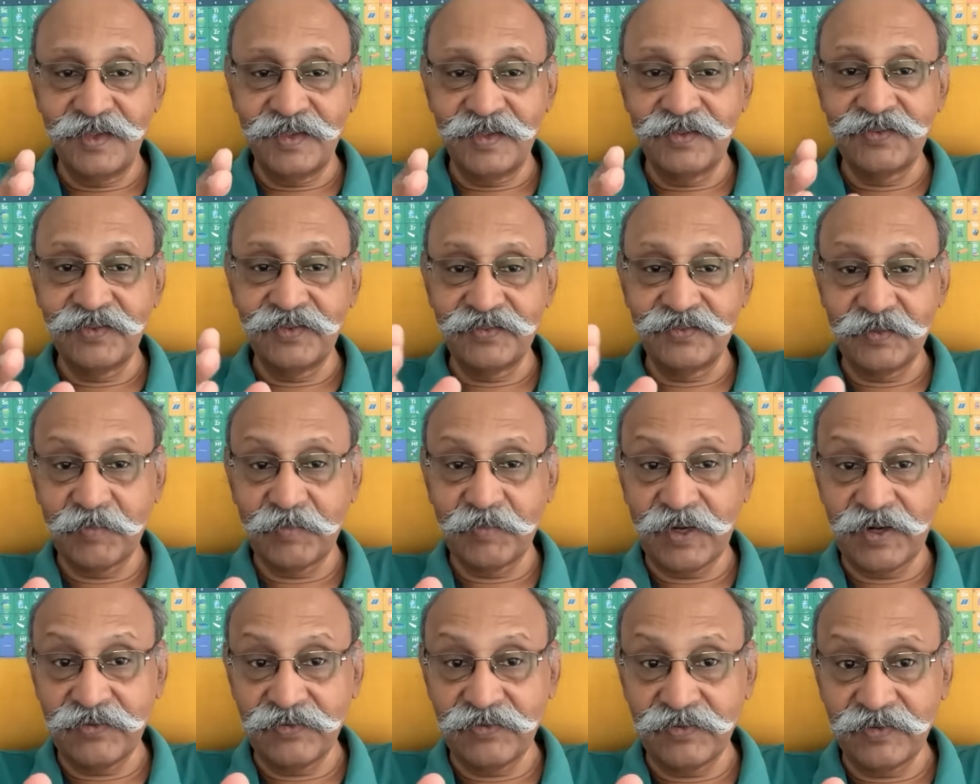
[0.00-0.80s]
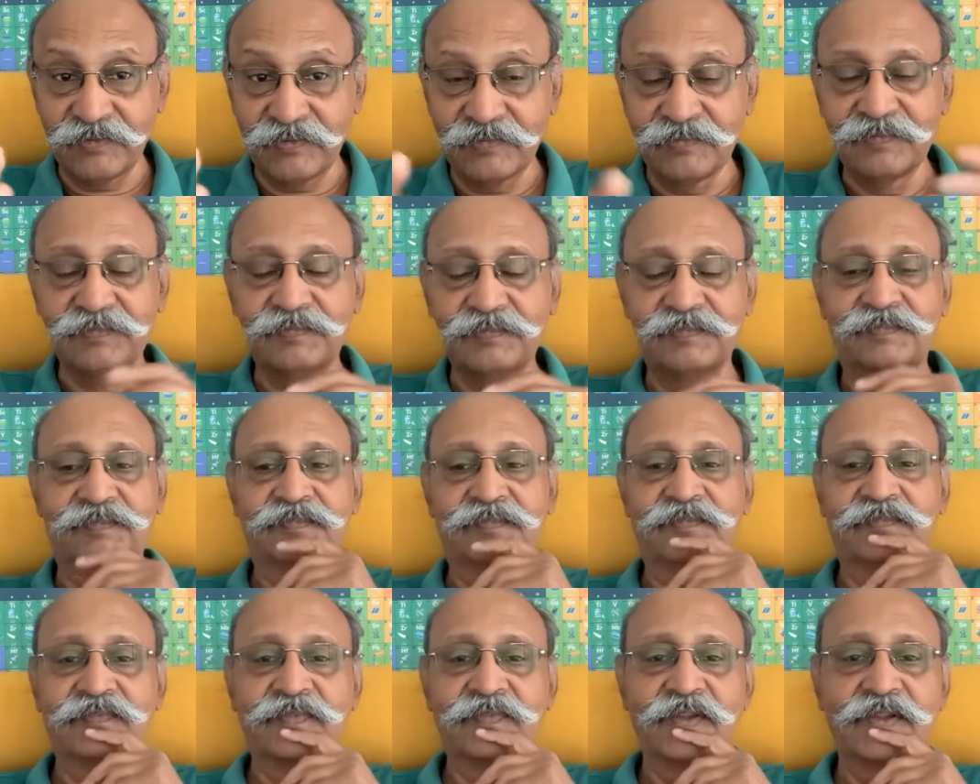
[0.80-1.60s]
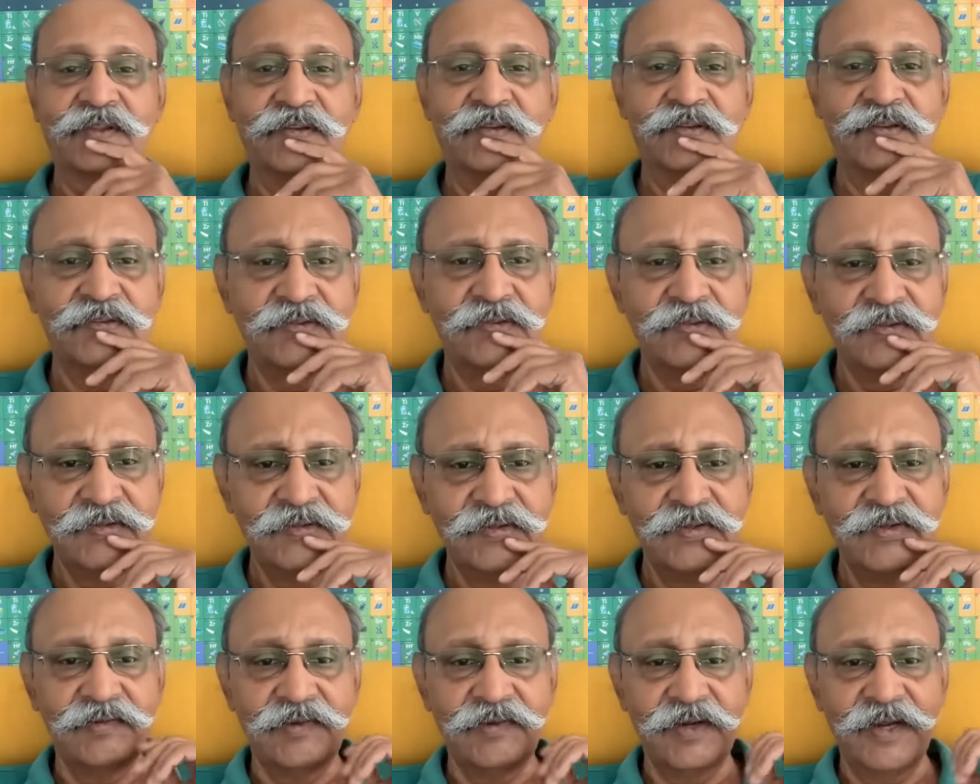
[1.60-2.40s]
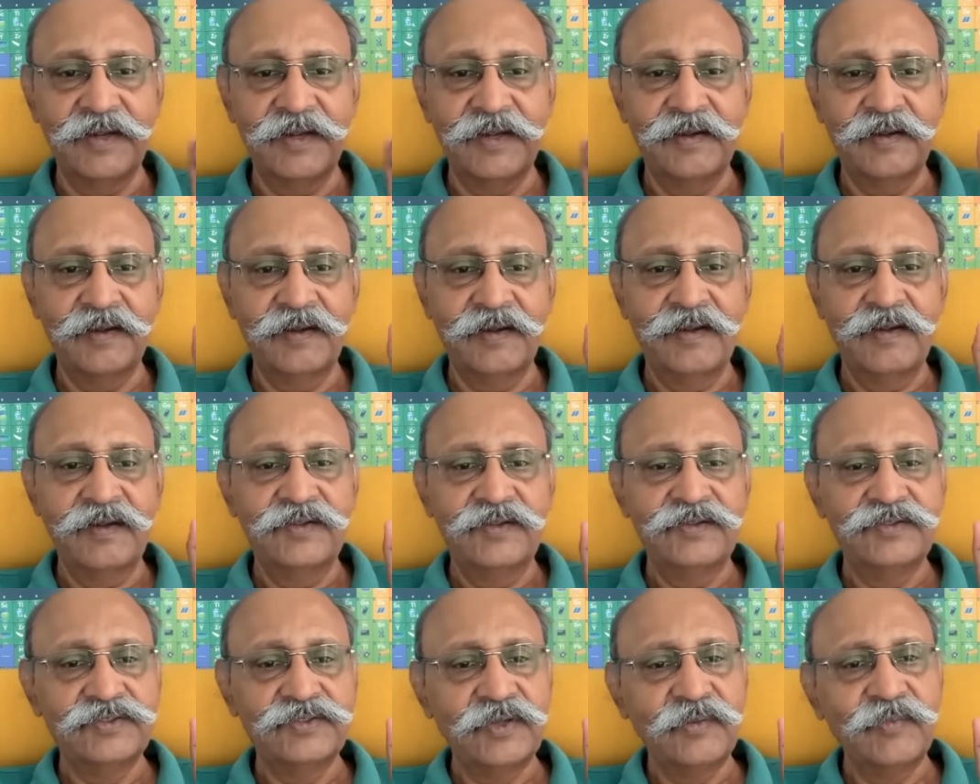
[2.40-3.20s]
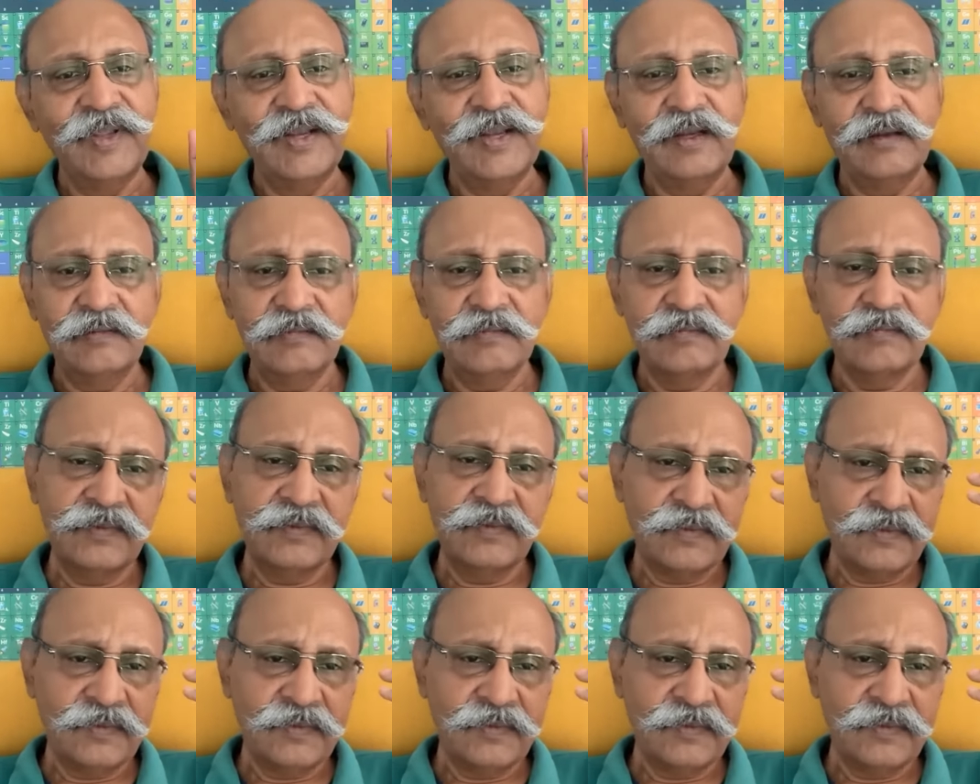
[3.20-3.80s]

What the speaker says: things are surprising. Right? So we'll